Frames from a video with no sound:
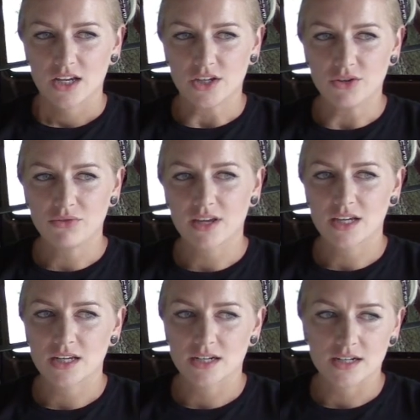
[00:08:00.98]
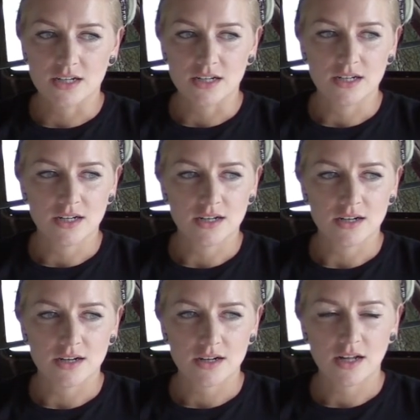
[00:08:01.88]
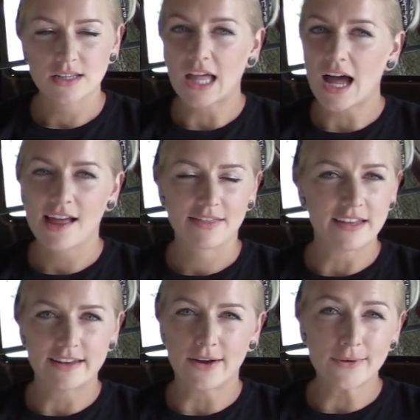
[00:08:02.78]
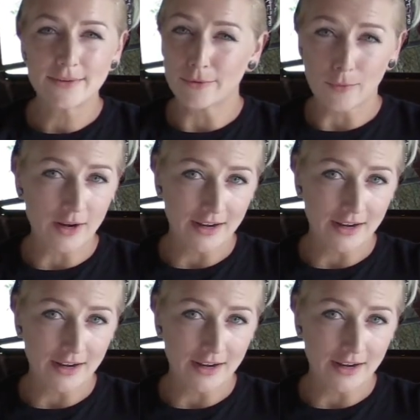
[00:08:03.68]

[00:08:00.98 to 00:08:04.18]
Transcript: You get a lot that don't even want